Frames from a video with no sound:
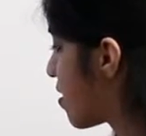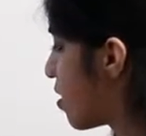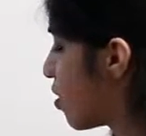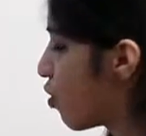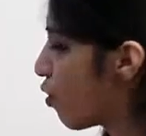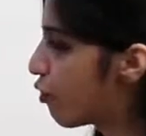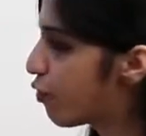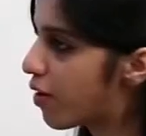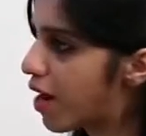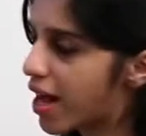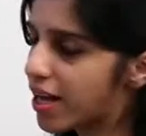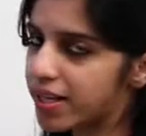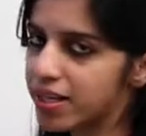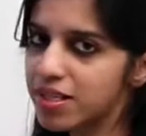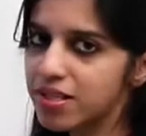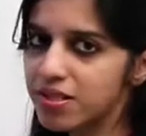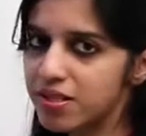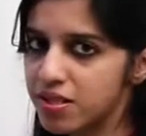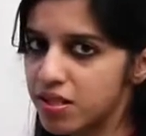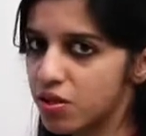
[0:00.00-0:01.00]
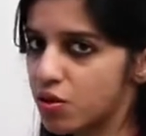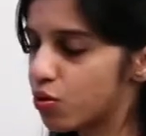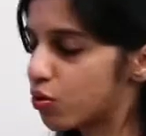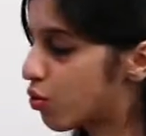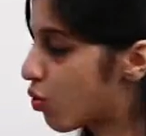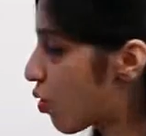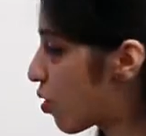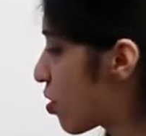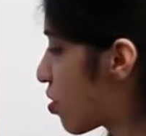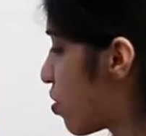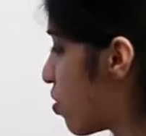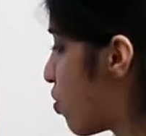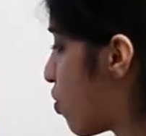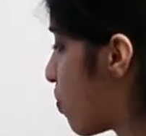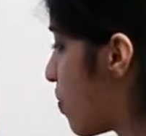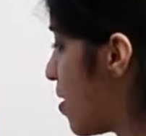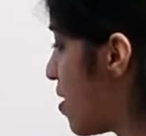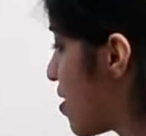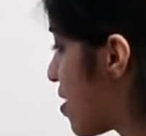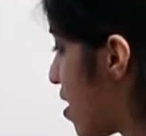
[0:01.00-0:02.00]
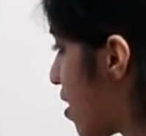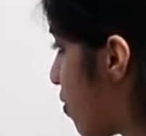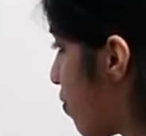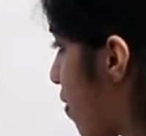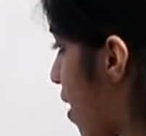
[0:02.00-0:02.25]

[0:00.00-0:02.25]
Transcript: 0 flag is 0, not 0 means Z